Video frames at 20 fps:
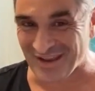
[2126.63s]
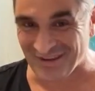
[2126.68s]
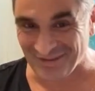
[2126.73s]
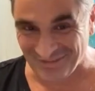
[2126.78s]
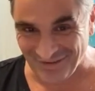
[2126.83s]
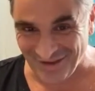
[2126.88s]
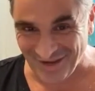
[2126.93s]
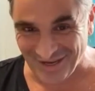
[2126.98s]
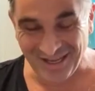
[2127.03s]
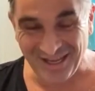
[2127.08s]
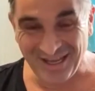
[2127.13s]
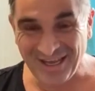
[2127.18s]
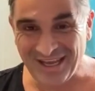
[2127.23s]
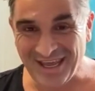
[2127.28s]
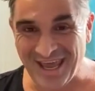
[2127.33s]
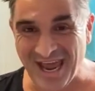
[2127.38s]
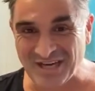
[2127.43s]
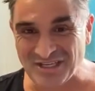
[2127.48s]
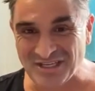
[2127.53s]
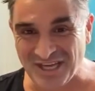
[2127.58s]
He's like,
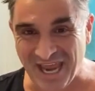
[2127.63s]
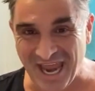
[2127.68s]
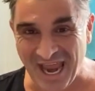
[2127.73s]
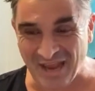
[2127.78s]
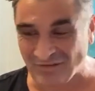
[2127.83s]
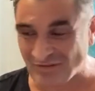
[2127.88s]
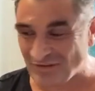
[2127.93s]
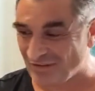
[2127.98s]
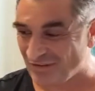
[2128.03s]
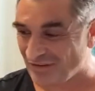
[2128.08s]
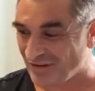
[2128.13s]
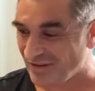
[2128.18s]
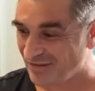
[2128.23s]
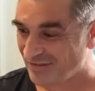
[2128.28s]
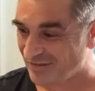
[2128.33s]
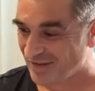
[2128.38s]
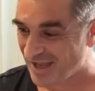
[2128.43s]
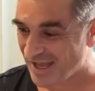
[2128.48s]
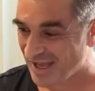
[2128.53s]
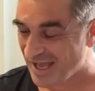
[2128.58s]
he actually answers
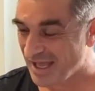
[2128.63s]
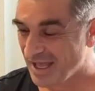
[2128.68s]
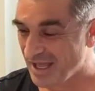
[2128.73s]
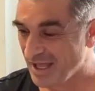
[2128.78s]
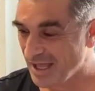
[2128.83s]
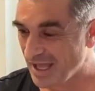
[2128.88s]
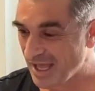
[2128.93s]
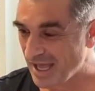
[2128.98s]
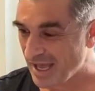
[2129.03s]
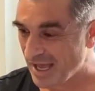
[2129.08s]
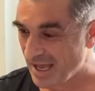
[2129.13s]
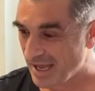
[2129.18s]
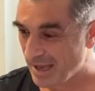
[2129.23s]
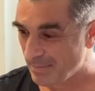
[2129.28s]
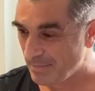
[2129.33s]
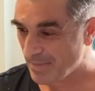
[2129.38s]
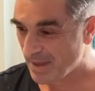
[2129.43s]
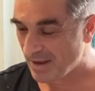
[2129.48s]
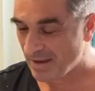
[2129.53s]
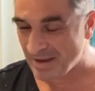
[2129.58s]
his
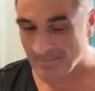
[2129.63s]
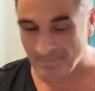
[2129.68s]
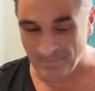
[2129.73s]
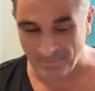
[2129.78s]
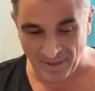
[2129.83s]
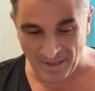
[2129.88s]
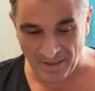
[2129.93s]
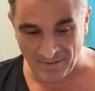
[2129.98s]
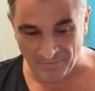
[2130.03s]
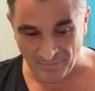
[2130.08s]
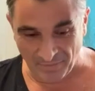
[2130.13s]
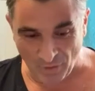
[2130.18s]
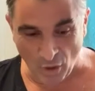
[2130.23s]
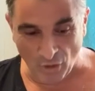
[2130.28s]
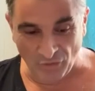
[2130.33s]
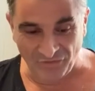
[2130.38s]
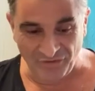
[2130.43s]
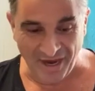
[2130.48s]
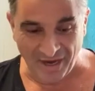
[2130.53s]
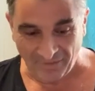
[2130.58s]

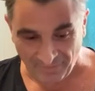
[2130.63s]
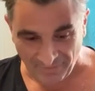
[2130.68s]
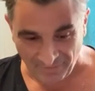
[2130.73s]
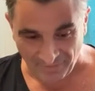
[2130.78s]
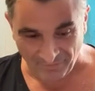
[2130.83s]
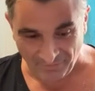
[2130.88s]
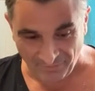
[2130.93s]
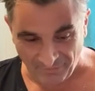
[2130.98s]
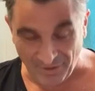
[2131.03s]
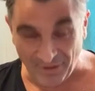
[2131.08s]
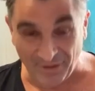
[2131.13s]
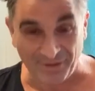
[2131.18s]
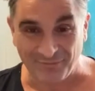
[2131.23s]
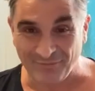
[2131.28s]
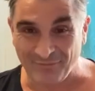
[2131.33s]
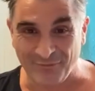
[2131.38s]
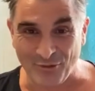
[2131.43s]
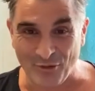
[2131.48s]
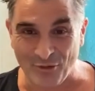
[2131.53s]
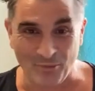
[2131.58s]
contact the
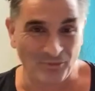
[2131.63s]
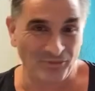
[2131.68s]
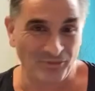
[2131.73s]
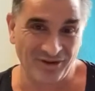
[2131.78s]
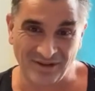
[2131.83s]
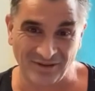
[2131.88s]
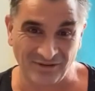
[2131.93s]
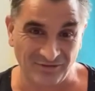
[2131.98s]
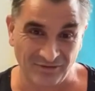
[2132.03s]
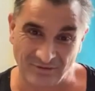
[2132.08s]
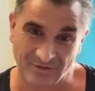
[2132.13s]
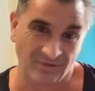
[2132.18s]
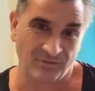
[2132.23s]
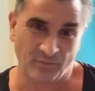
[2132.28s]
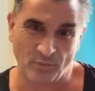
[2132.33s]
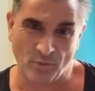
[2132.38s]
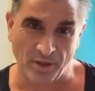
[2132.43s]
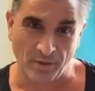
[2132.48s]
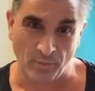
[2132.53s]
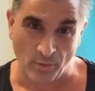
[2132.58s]
fill-in forms, and he's
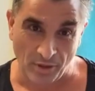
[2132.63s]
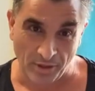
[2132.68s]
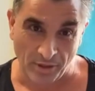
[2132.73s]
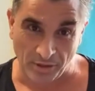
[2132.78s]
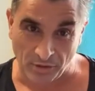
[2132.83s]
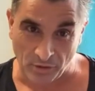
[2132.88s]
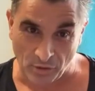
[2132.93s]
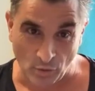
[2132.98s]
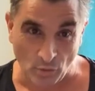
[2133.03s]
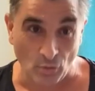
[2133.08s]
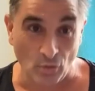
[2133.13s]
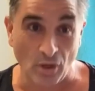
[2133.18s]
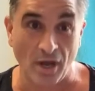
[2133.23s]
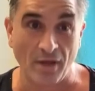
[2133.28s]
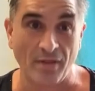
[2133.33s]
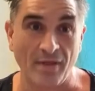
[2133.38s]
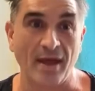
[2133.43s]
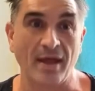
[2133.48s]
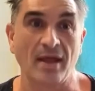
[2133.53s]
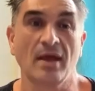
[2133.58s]
really, really cool
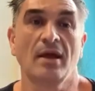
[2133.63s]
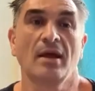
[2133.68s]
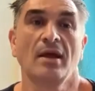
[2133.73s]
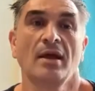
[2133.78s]
like that.